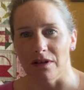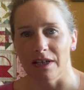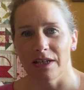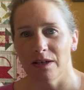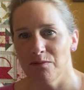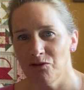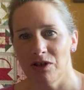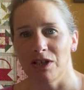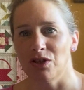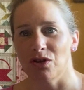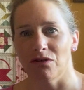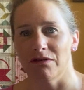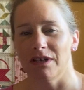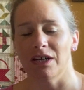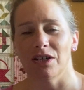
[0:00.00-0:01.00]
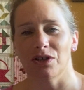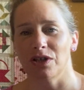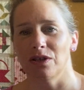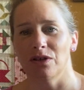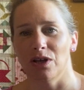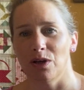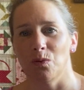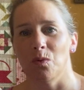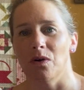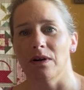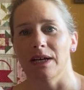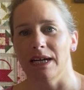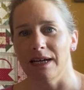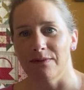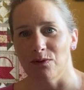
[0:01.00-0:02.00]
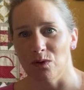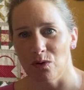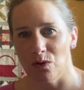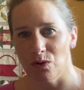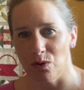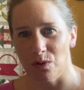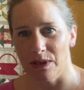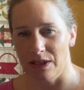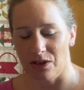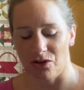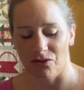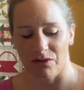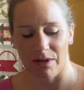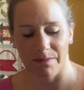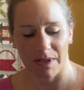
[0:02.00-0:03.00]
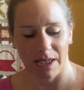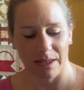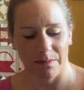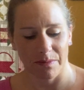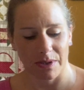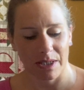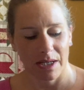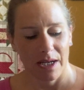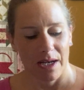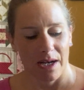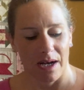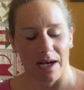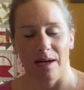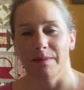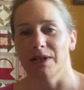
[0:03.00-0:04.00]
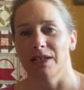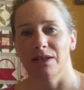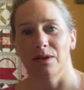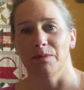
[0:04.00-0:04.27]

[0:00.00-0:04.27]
And I'm really sorry, I don't know why I haven't got your Instagram names. And at the